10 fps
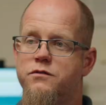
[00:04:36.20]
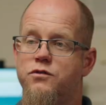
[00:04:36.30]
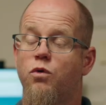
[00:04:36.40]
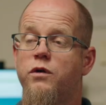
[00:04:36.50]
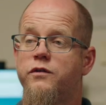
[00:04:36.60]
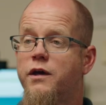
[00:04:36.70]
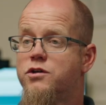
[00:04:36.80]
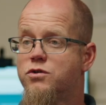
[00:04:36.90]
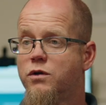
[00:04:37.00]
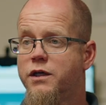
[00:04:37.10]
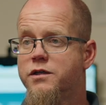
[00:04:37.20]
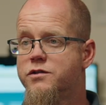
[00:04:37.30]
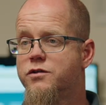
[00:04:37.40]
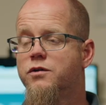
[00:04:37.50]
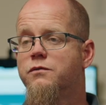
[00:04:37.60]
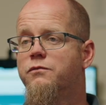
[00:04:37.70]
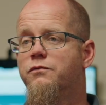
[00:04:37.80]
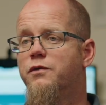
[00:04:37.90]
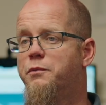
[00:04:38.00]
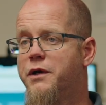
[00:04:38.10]
Stories like Julia's are
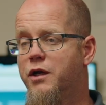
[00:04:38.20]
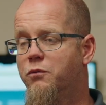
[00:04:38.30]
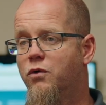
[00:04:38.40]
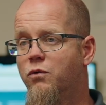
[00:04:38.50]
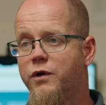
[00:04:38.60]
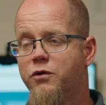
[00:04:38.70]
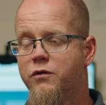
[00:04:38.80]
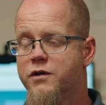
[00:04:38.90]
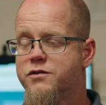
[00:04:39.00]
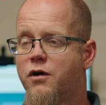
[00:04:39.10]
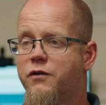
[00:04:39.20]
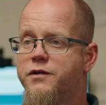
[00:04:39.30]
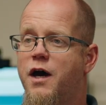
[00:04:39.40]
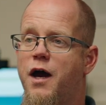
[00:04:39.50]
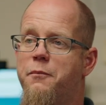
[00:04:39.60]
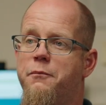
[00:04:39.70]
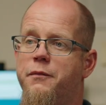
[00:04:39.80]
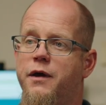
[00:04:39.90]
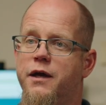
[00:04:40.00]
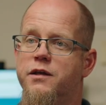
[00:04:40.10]
repeatable. We do this all the time.
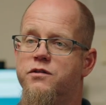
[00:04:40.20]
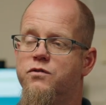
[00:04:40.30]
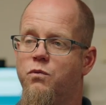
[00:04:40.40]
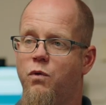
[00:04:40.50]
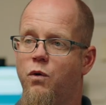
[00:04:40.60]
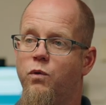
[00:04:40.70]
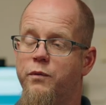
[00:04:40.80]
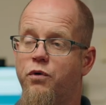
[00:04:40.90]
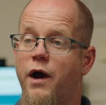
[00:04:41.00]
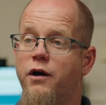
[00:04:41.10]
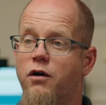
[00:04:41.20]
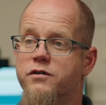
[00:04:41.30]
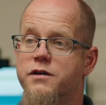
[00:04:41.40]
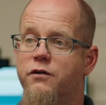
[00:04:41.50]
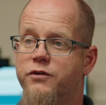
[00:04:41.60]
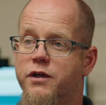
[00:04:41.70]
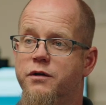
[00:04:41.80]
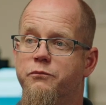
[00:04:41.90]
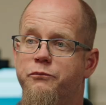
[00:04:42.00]
It's what we pride ourselves in.